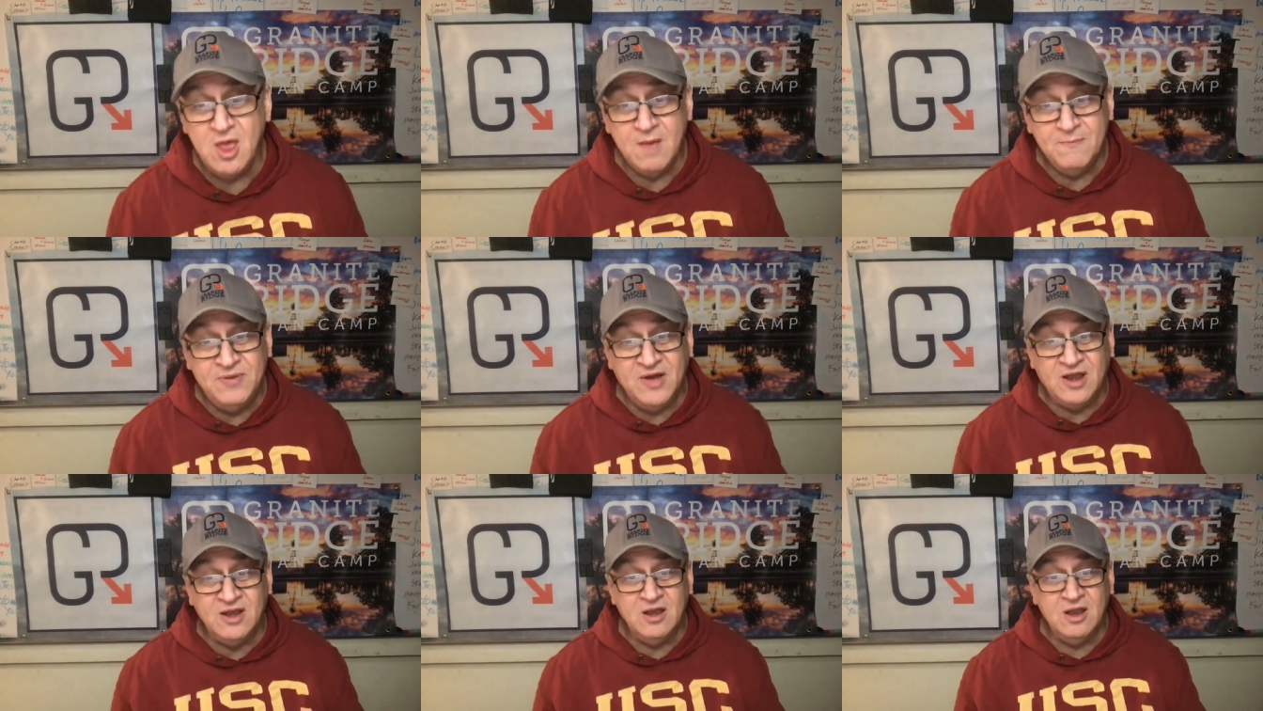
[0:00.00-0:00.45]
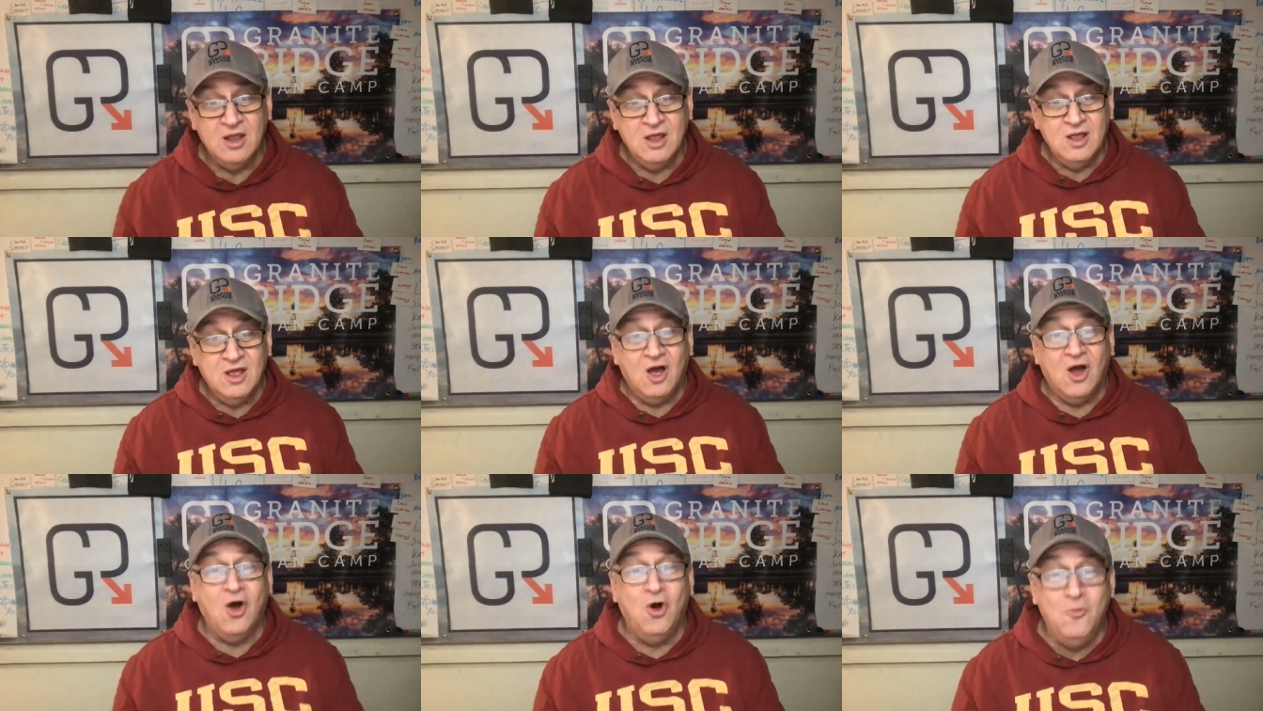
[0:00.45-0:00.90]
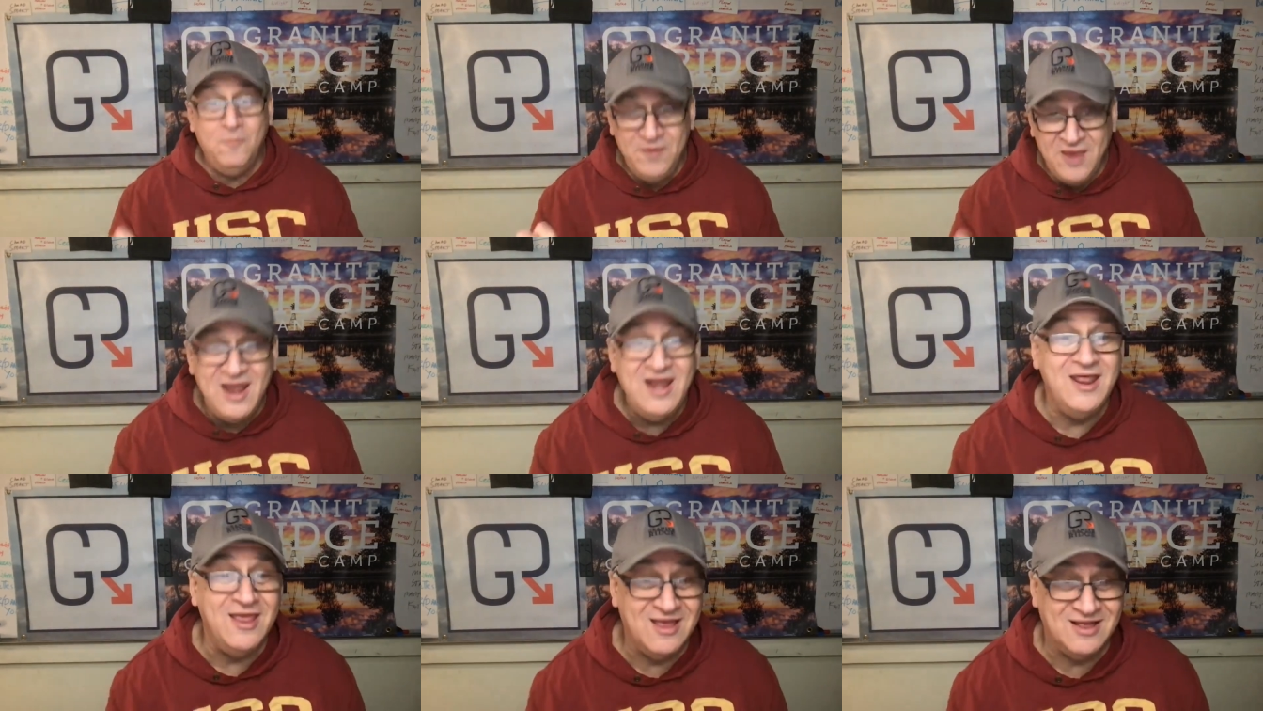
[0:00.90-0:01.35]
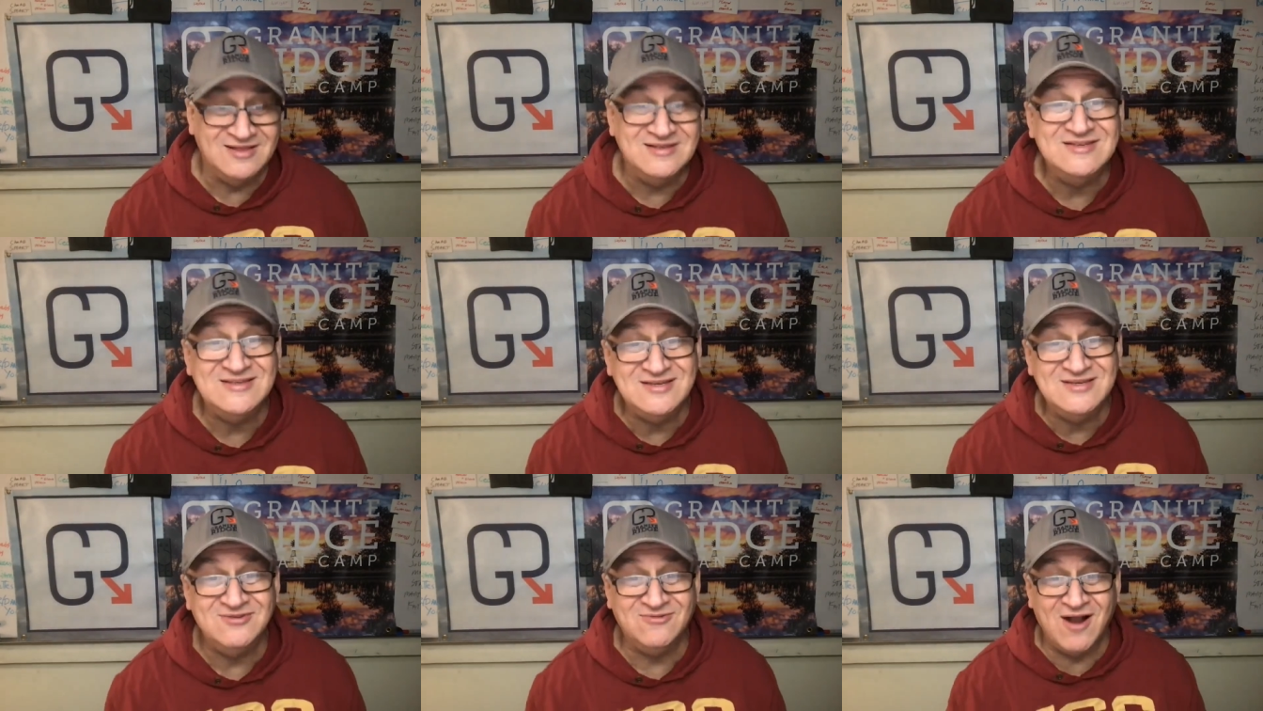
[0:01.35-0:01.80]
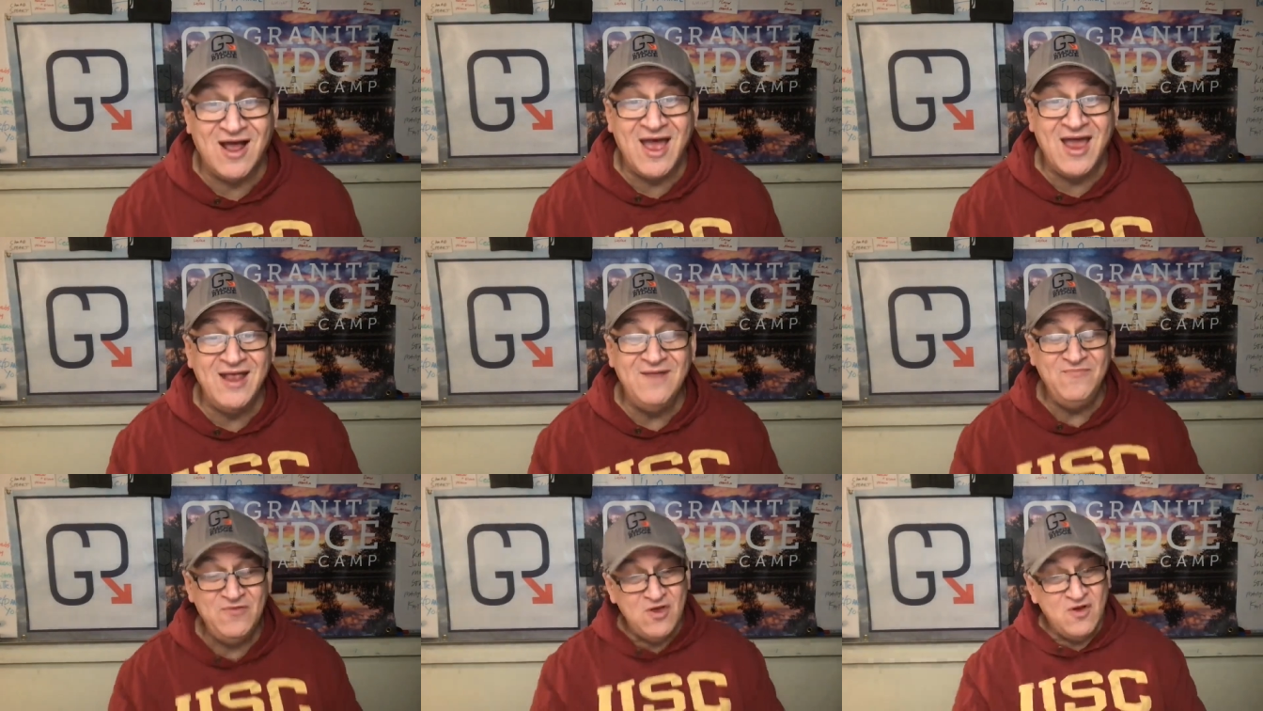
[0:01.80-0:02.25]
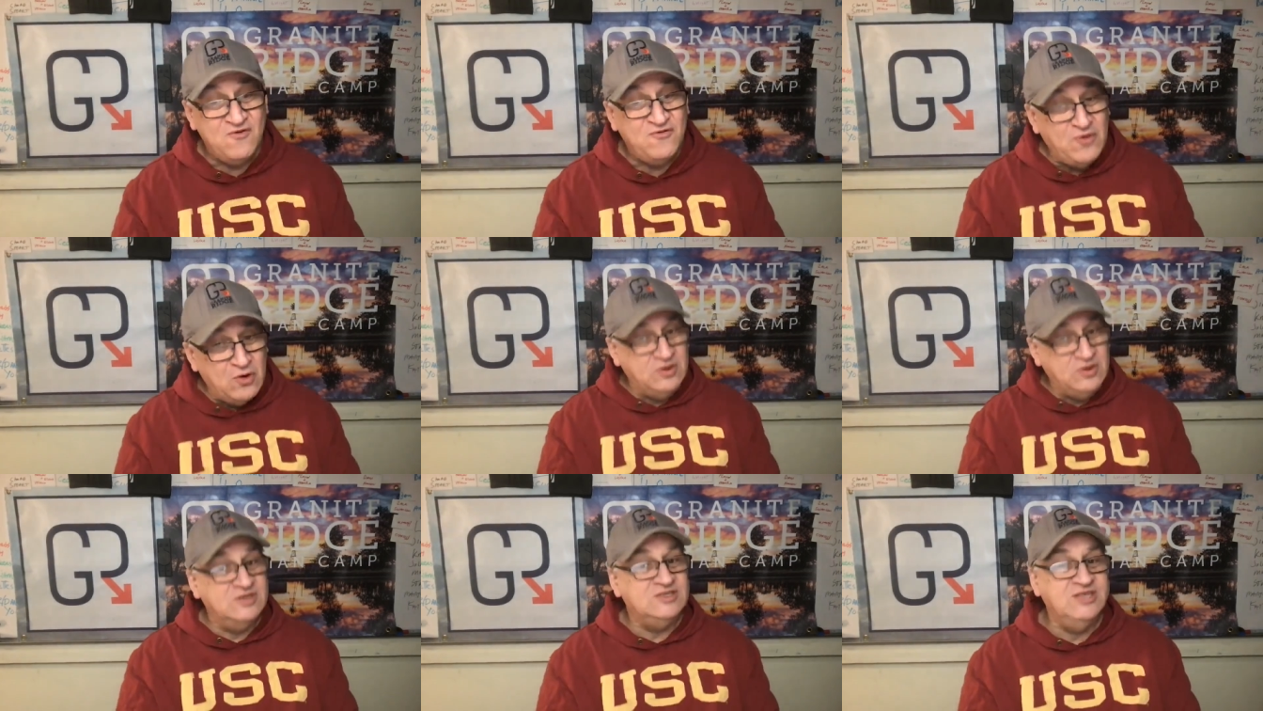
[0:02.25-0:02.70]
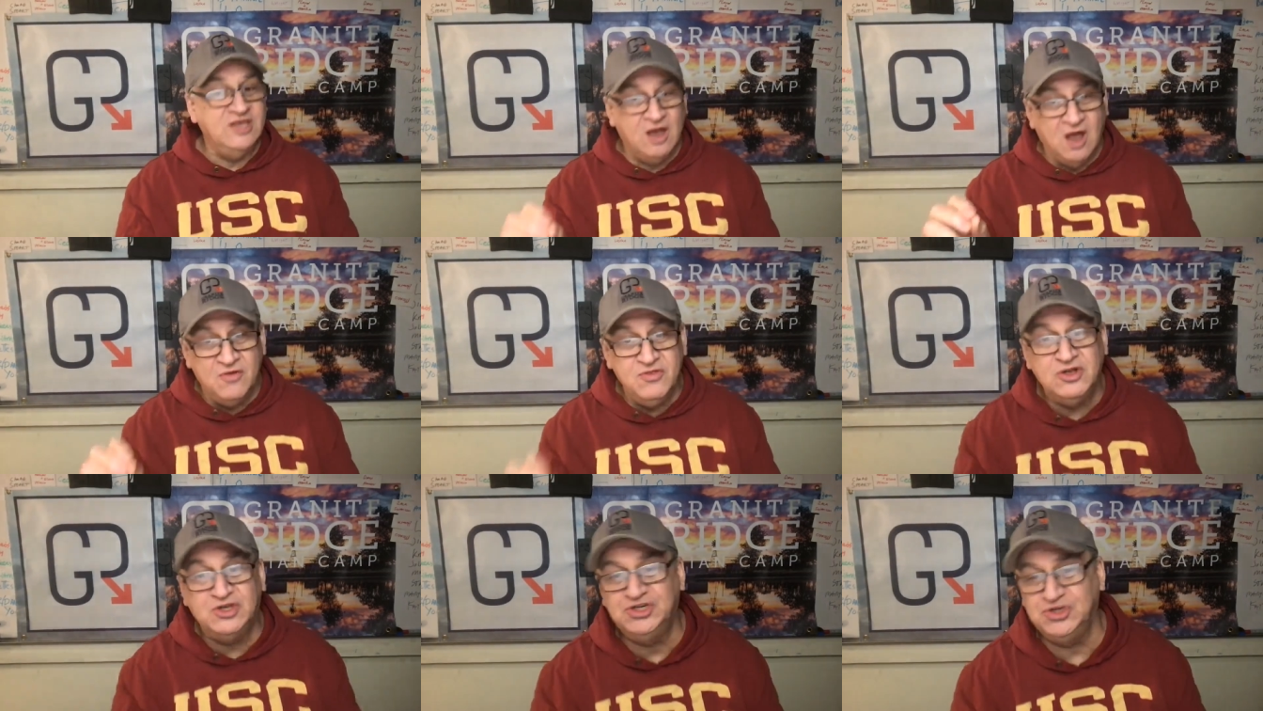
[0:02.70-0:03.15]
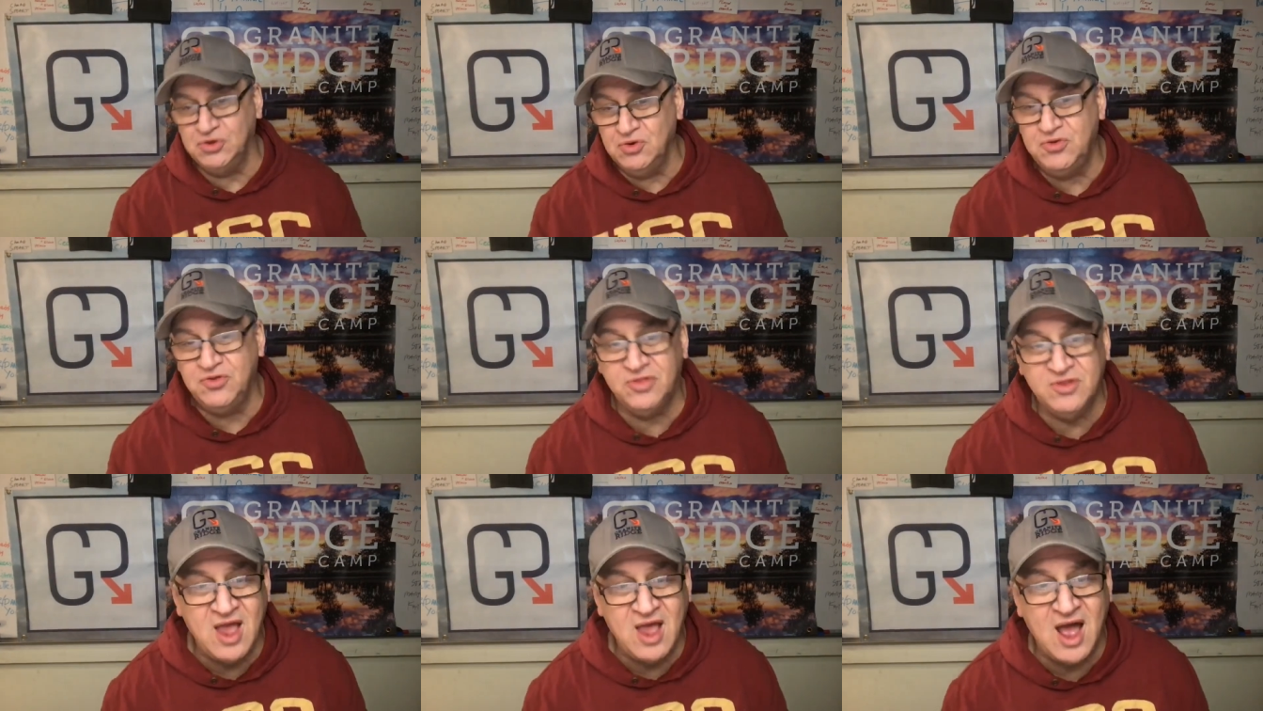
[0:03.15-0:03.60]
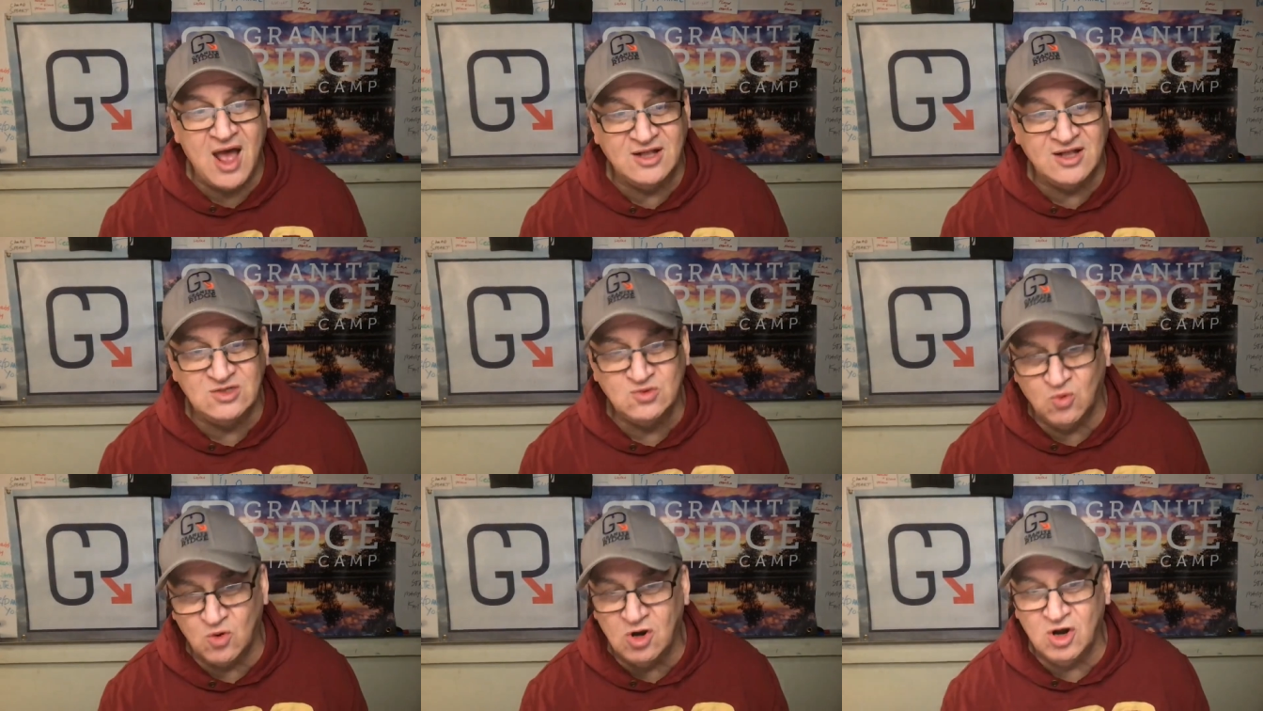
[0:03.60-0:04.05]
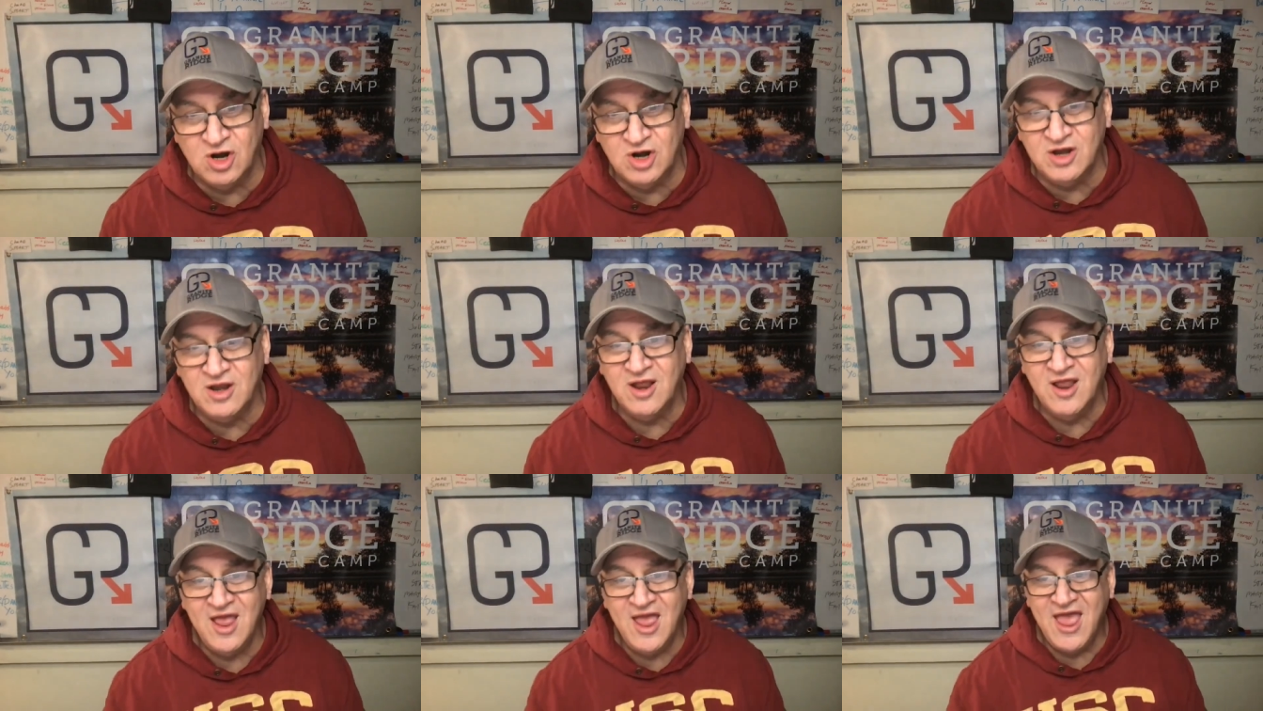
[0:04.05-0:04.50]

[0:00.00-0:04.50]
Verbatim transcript: but obedience, right? Focusing on the truth of God's word.